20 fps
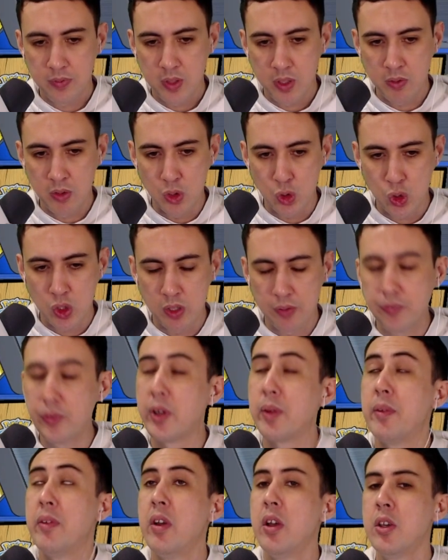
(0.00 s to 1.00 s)
I'm going
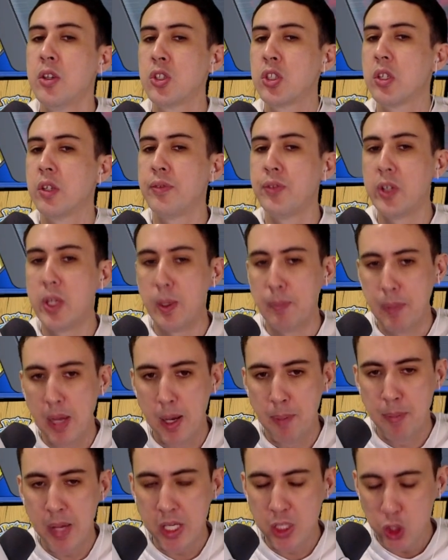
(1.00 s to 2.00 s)
to soften up
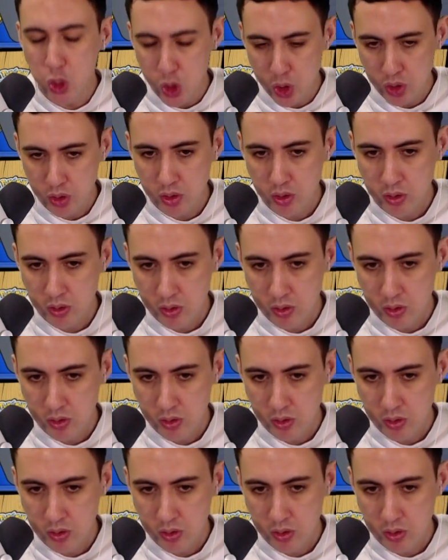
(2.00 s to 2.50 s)
our bench.